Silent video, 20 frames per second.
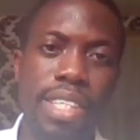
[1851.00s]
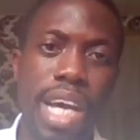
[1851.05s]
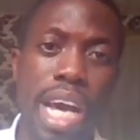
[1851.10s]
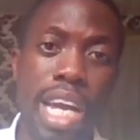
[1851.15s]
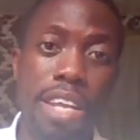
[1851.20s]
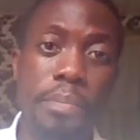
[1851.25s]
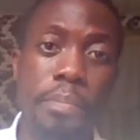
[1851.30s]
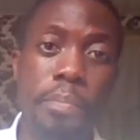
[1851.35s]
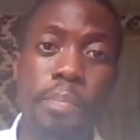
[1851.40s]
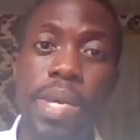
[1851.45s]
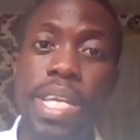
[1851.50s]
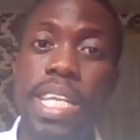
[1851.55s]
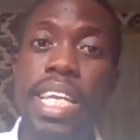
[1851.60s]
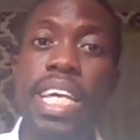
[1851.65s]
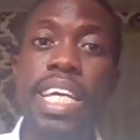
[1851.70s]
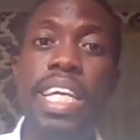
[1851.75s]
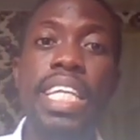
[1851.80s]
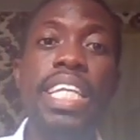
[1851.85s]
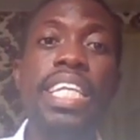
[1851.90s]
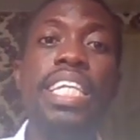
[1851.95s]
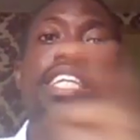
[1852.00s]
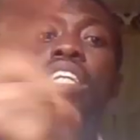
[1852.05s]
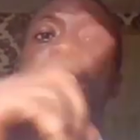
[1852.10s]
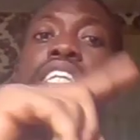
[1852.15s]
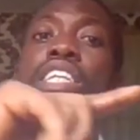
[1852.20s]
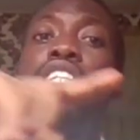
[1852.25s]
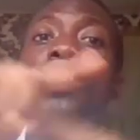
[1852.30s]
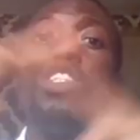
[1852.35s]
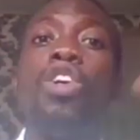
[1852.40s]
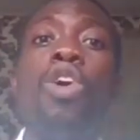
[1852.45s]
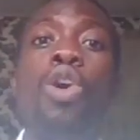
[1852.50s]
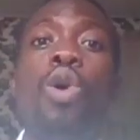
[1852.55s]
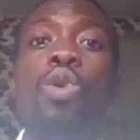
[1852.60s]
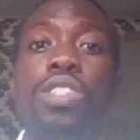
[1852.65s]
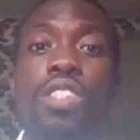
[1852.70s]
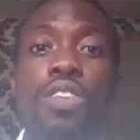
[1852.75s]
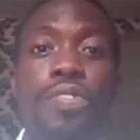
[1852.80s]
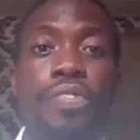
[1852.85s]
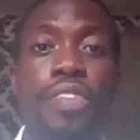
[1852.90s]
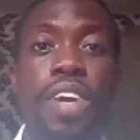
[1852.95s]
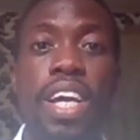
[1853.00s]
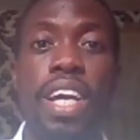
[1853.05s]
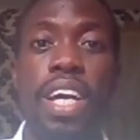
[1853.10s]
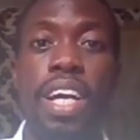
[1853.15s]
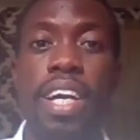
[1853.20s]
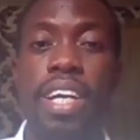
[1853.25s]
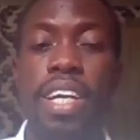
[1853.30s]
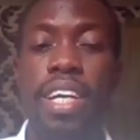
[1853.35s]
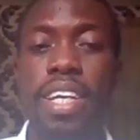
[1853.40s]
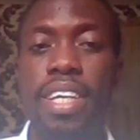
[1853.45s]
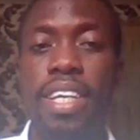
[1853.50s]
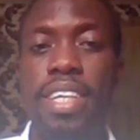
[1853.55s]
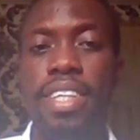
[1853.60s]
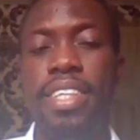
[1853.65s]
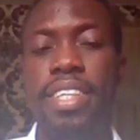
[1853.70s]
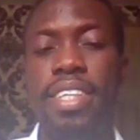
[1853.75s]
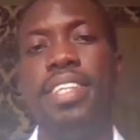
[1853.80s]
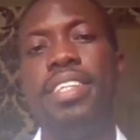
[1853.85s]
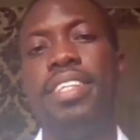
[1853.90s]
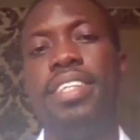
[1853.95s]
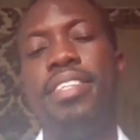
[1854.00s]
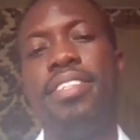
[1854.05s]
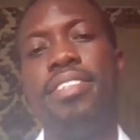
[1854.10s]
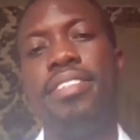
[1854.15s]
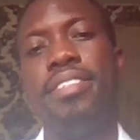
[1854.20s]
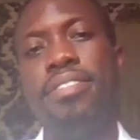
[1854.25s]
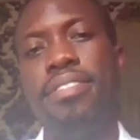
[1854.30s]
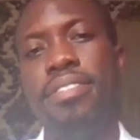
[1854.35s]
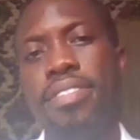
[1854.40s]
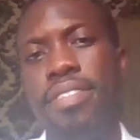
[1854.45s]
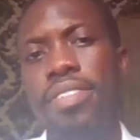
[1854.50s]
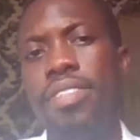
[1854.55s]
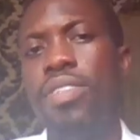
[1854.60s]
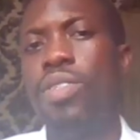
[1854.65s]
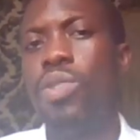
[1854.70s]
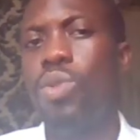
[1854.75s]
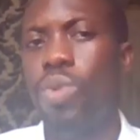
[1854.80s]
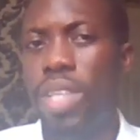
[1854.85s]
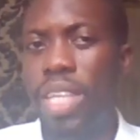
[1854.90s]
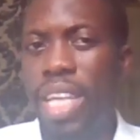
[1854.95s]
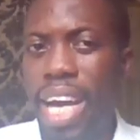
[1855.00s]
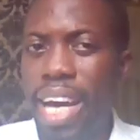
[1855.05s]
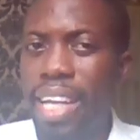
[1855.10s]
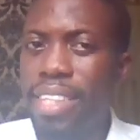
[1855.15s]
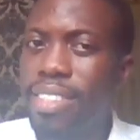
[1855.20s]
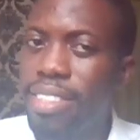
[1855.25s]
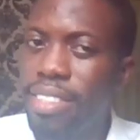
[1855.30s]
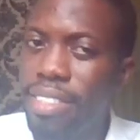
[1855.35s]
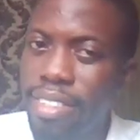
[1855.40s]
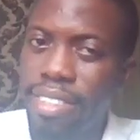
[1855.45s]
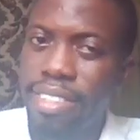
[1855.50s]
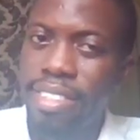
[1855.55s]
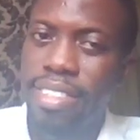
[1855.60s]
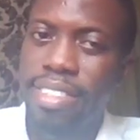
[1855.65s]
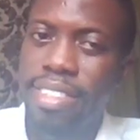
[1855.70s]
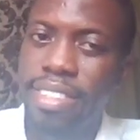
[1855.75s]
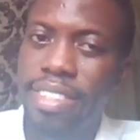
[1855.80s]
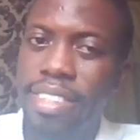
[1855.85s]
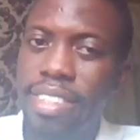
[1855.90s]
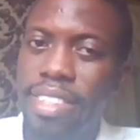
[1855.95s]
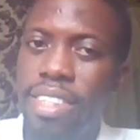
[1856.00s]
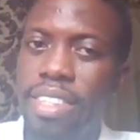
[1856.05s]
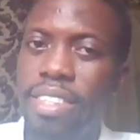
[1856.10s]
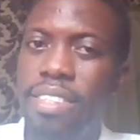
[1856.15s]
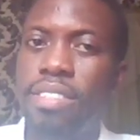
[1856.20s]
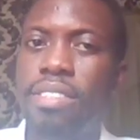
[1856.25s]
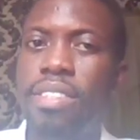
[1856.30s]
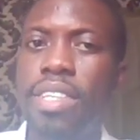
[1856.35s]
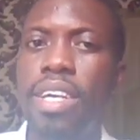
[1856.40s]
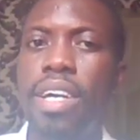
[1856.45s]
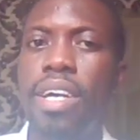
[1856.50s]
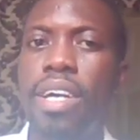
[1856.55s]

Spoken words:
And immediately it caught fire. So that is